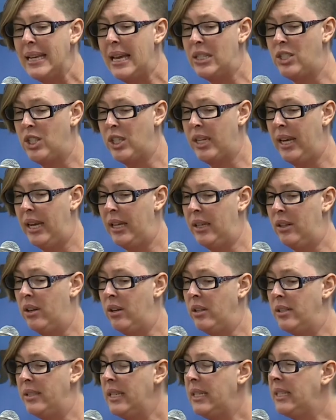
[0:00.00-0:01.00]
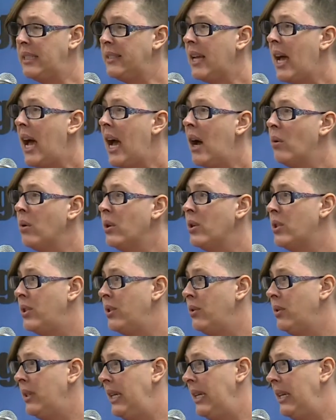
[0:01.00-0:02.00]
educators, it is our
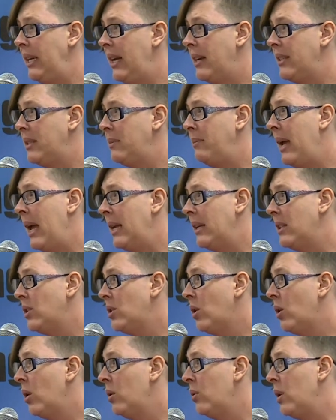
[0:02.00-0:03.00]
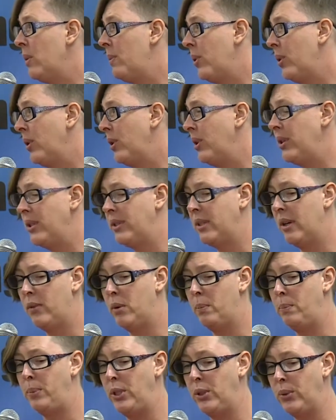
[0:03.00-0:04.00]
duty as mandatory reporters of
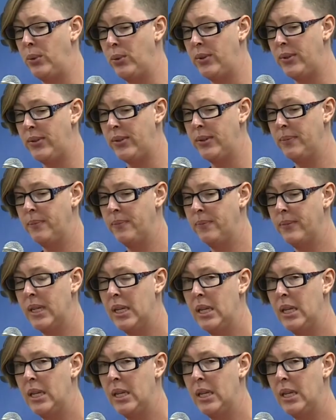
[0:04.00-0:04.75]
abuse